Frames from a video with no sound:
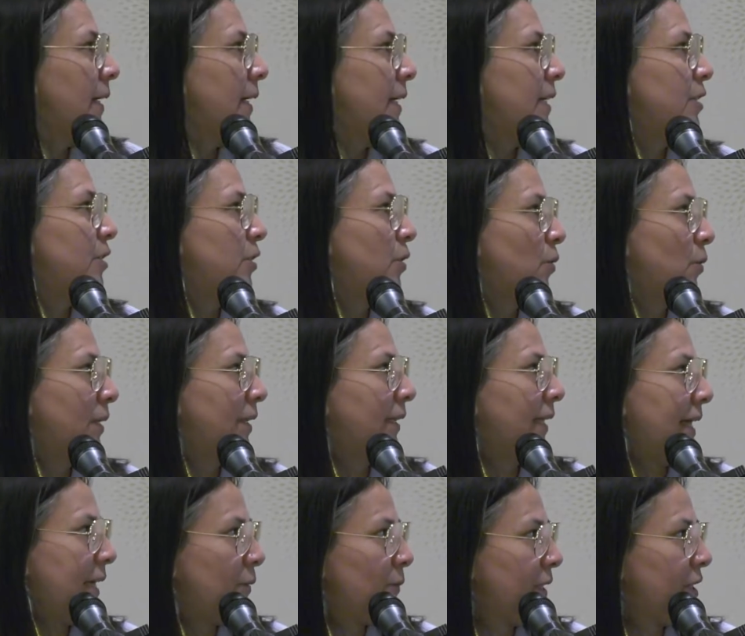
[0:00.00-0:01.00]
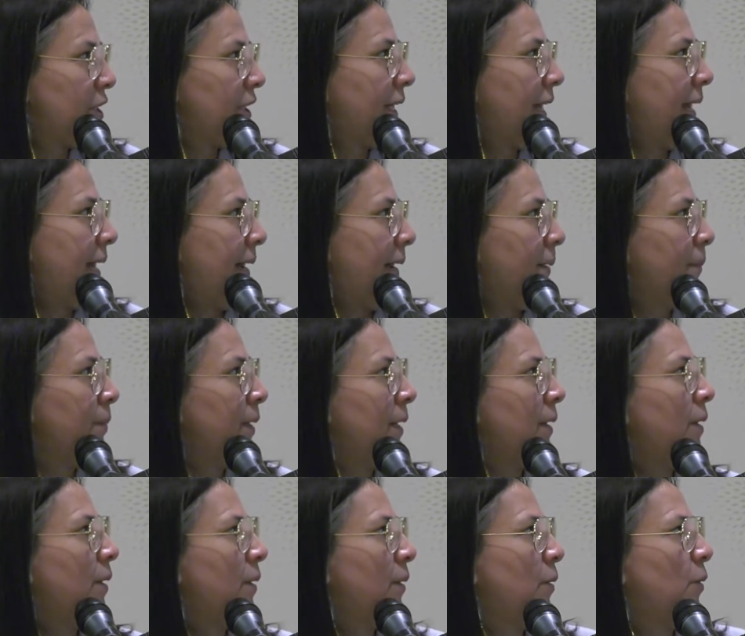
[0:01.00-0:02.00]
And so with Language Camp,
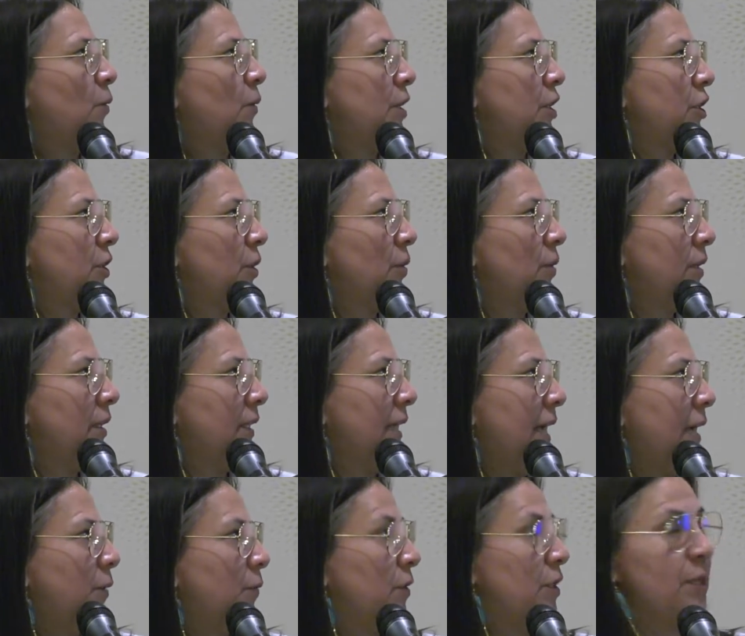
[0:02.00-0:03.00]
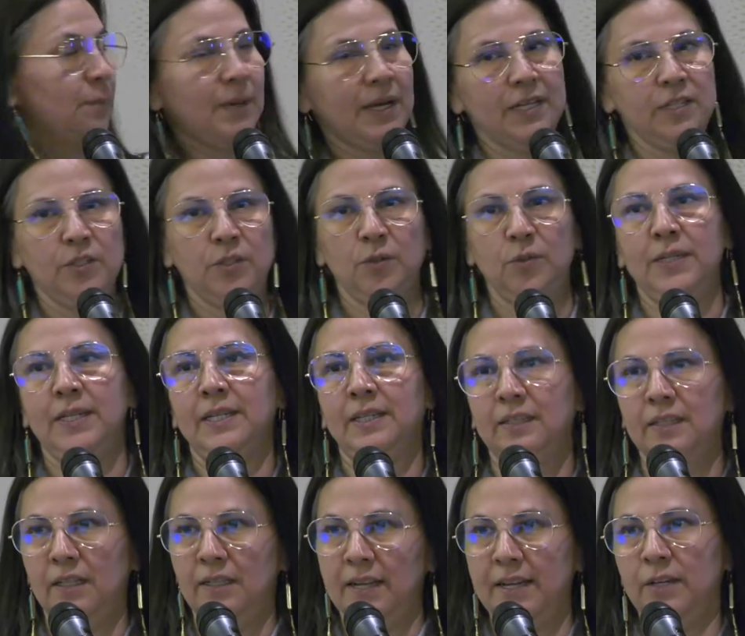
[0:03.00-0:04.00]
we show the language by doing
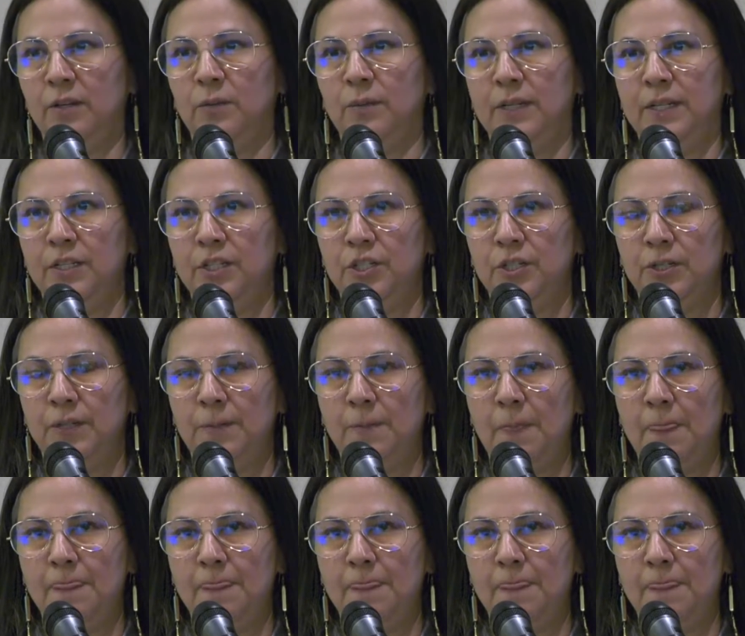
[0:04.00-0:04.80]
the language.